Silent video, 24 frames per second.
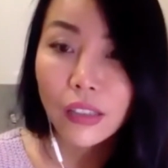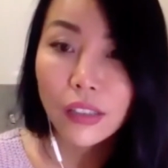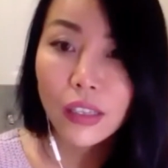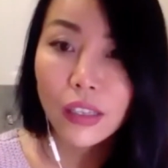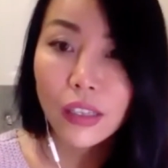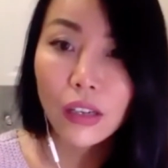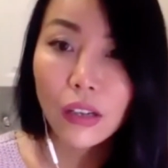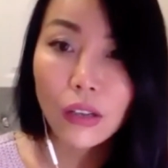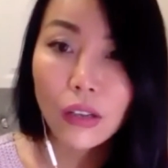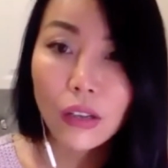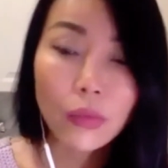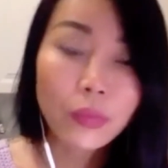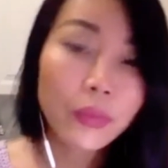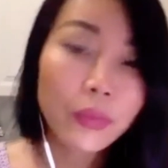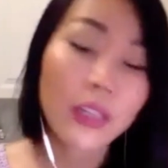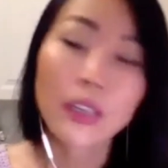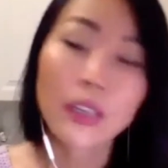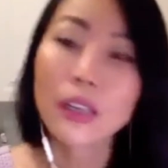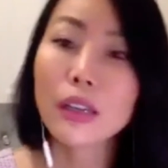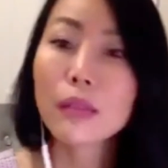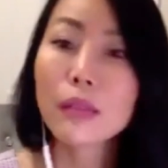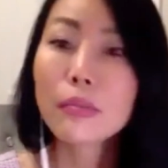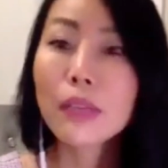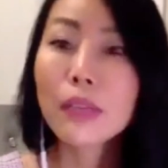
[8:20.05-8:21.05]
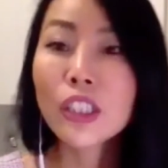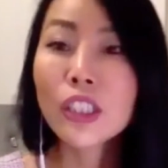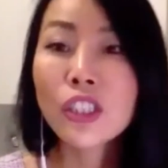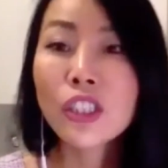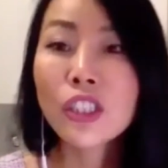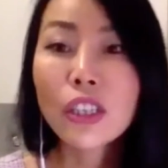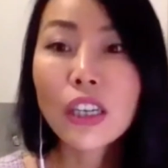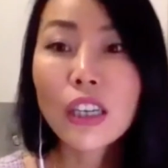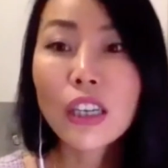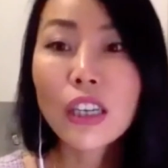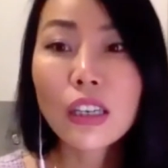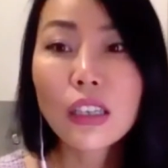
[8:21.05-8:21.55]
So make
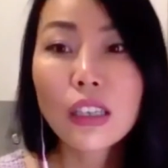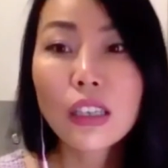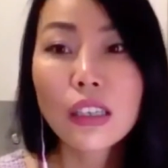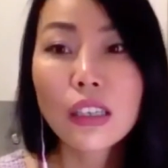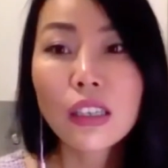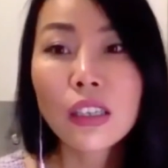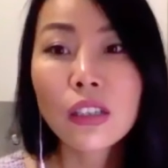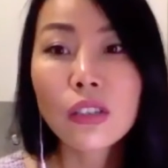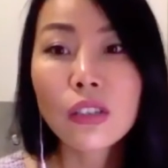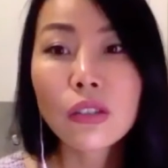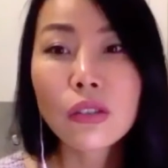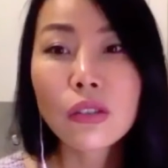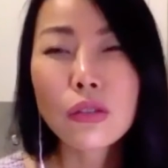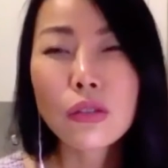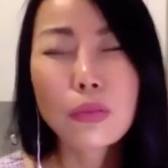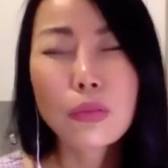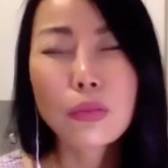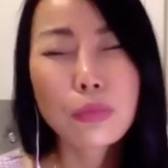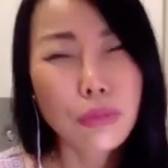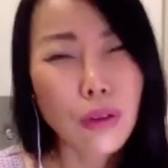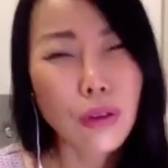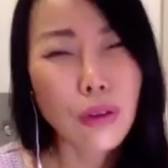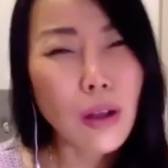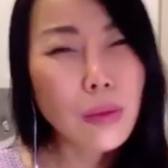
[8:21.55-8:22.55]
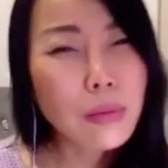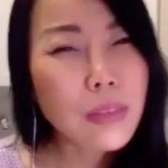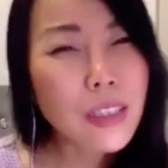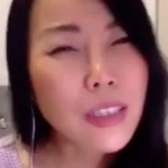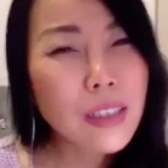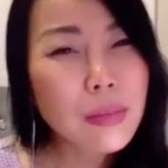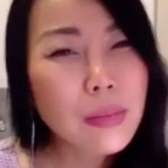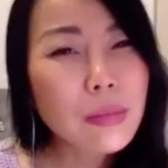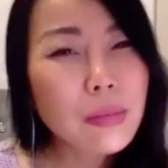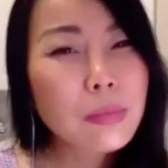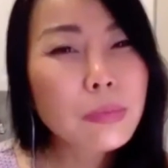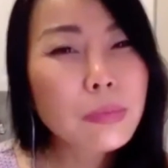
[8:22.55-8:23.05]
sure you
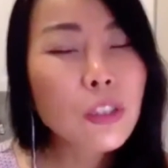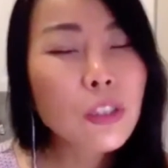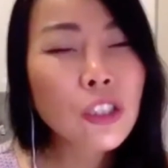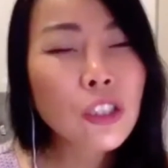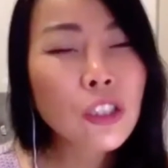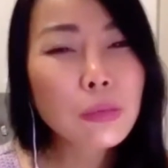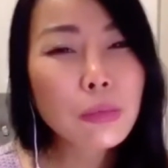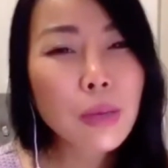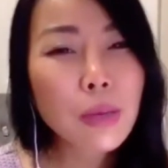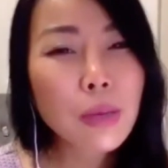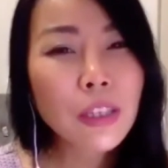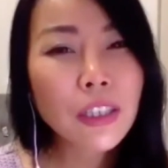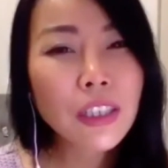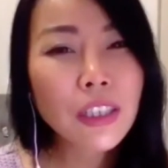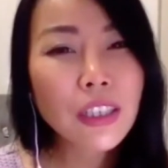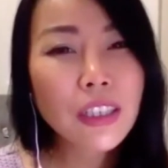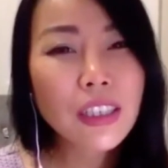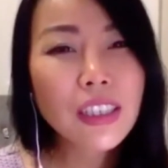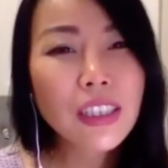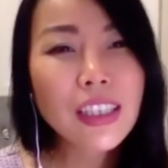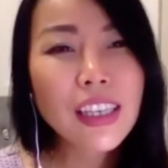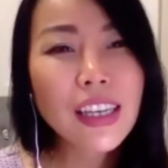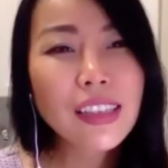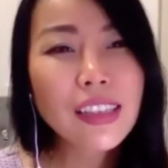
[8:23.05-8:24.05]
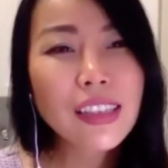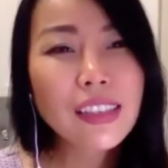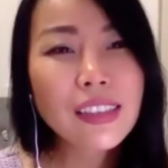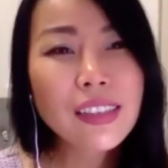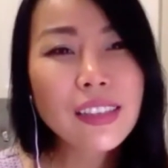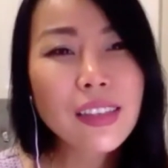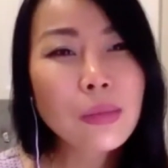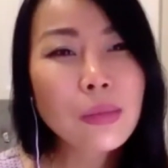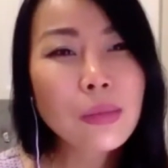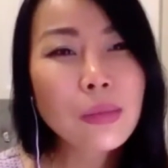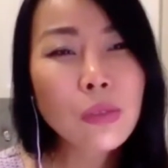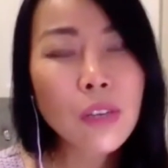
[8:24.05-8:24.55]
probably should better get
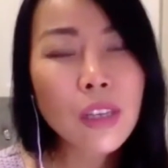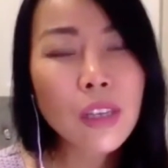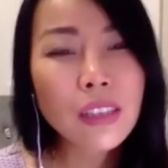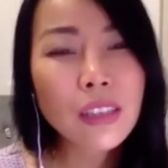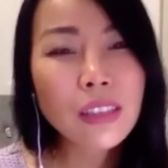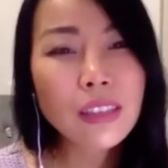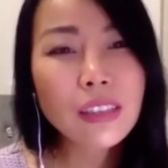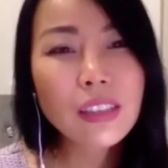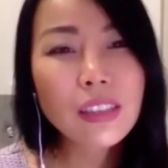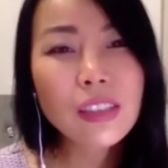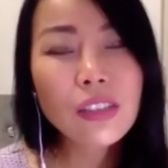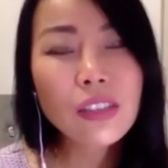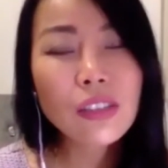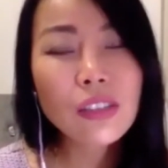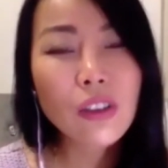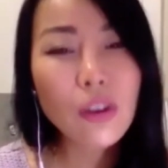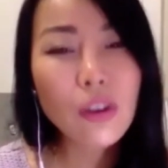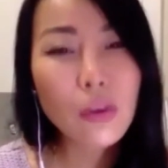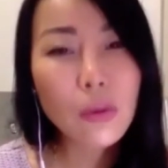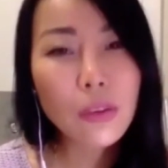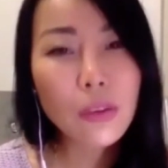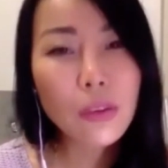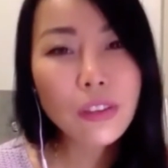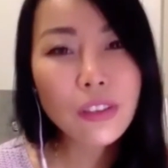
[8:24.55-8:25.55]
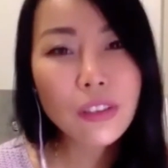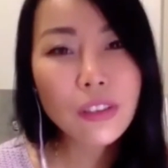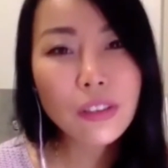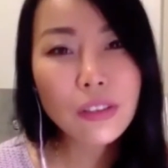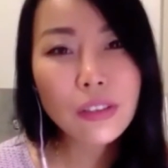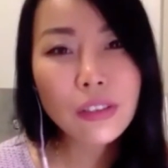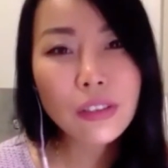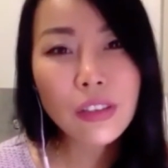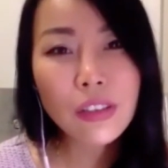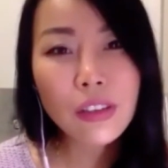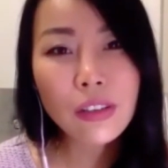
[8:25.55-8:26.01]
someone to go with you.